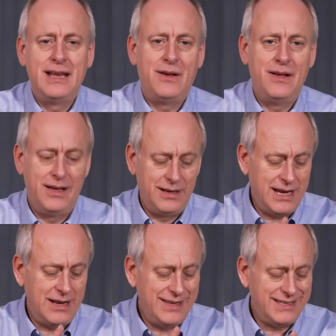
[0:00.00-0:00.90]
Now,
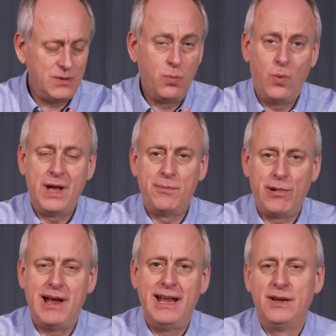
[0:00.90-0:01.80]
again, this is one
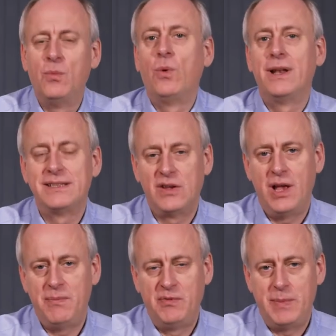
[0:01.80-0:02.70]
brand and one
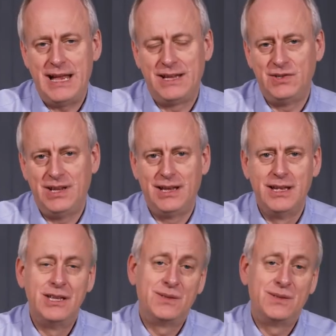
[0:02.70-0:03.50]
type of packaging.